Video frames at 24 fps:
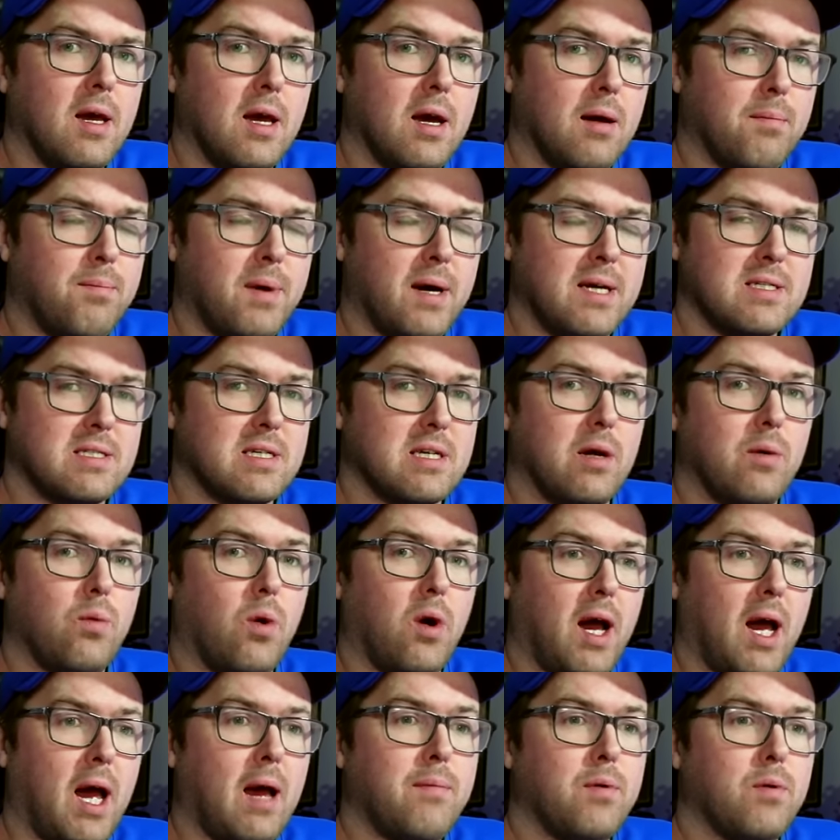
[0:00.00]
And basically
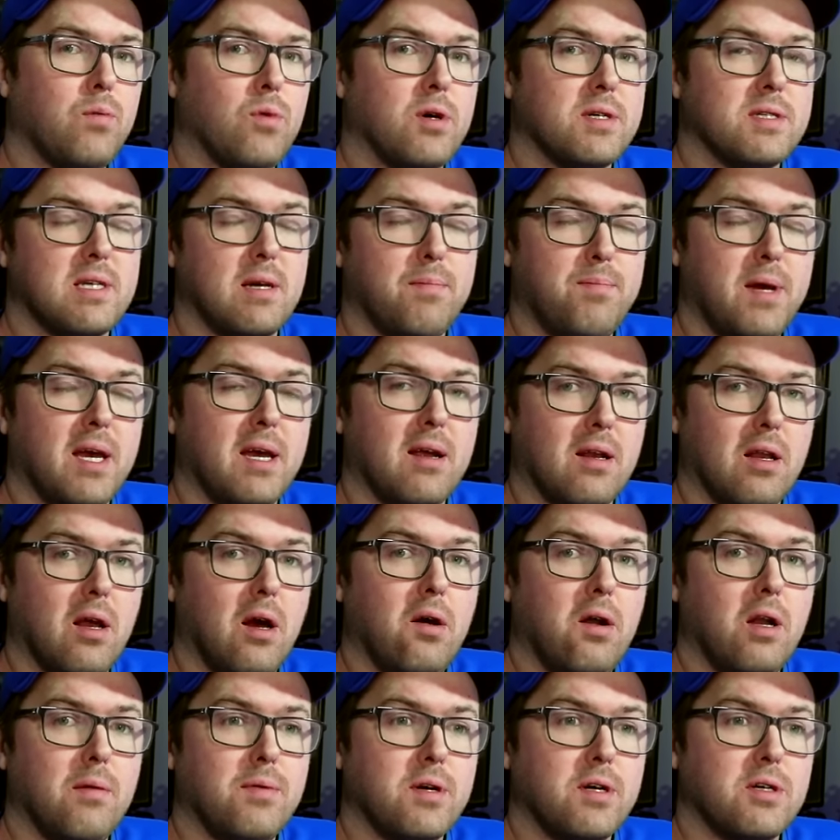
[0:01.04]
what happened was they picked
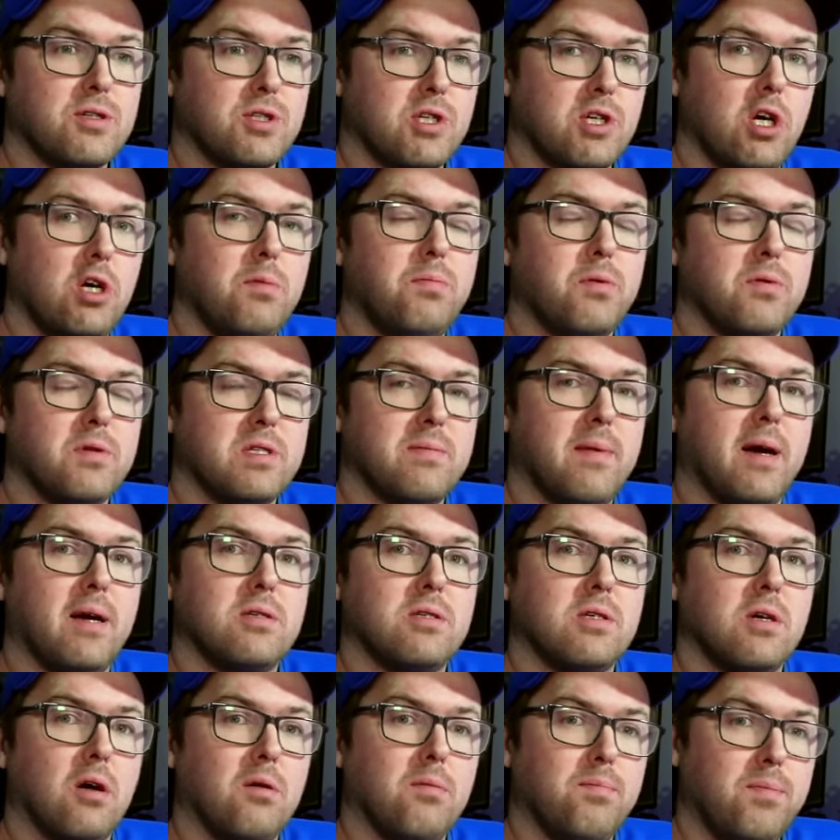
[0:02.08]
Lola because Cooper was about
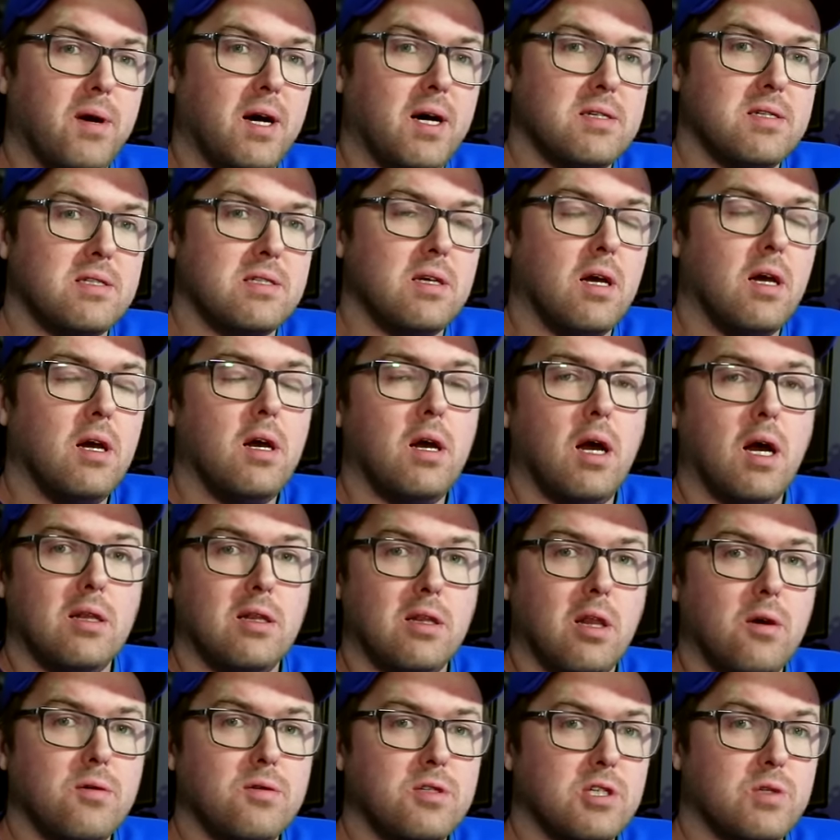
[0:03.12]
to go bust, and
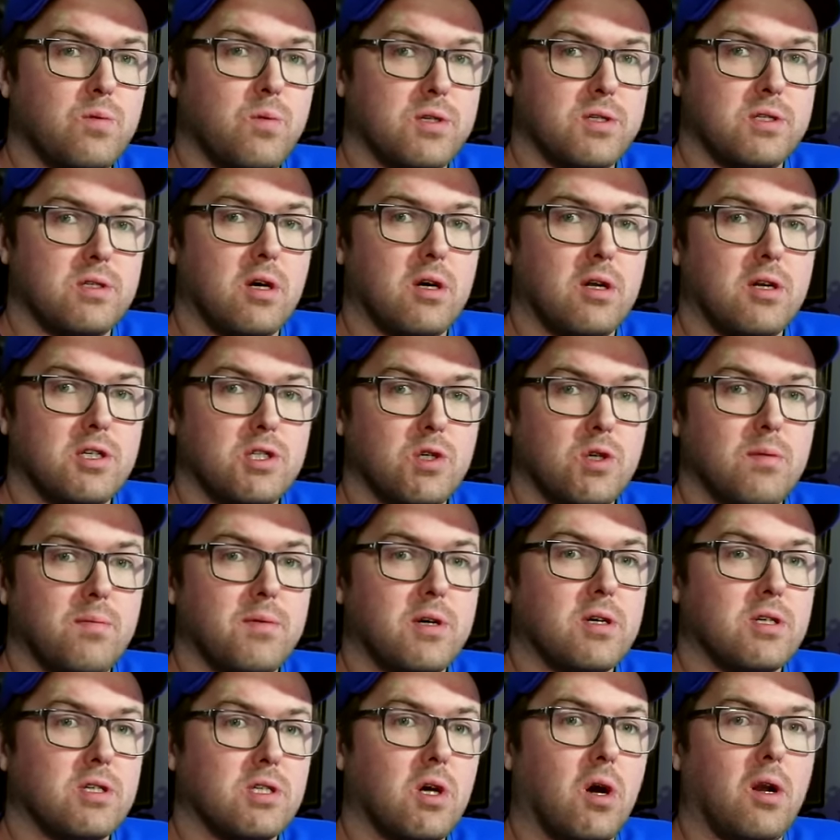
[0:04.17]
Lotus wasn't going to do it
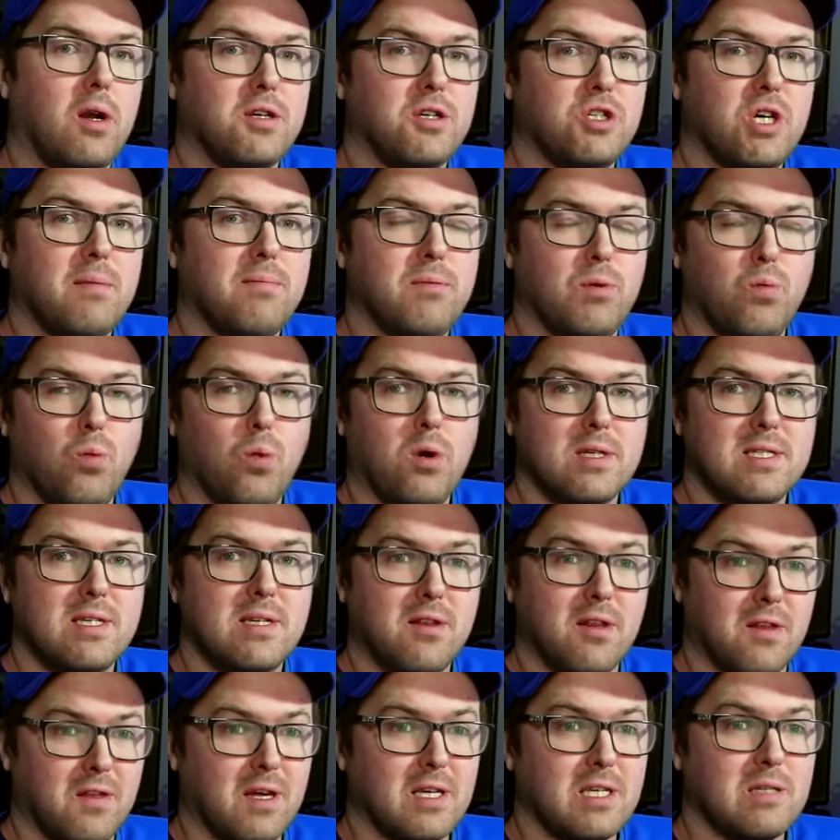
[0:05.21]
because Colin Chapman
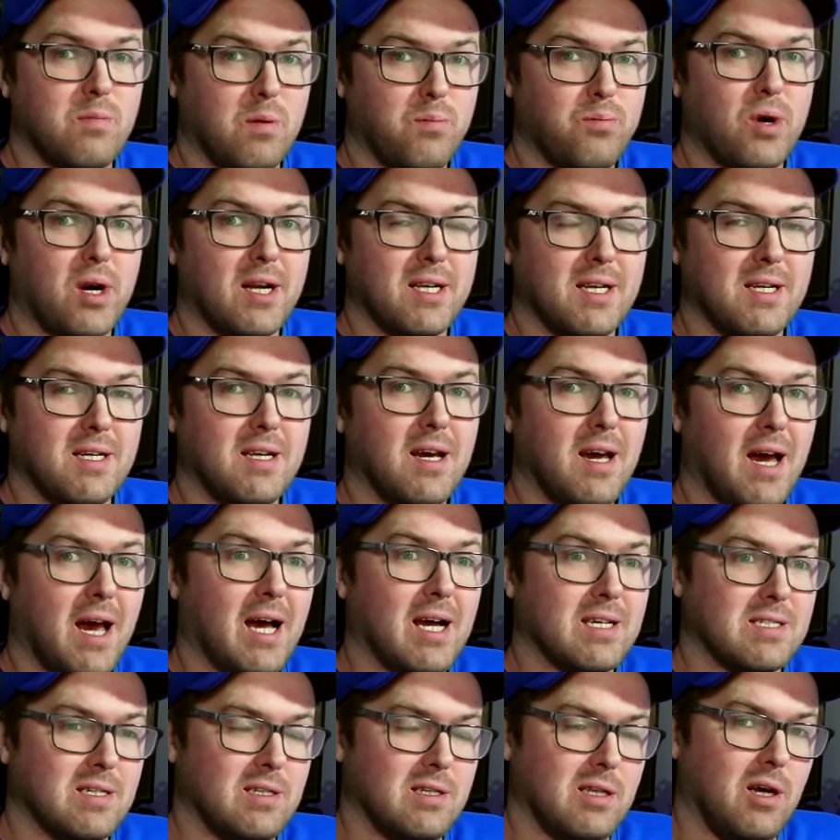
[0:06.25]
wanted the thing to be branded
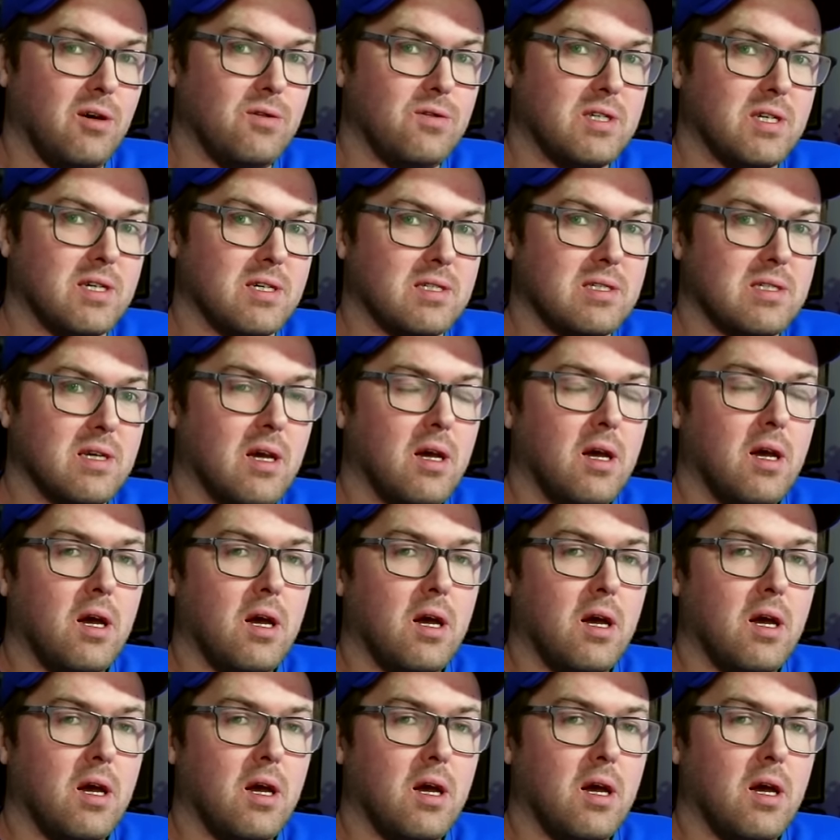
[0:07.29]
as a Lotus.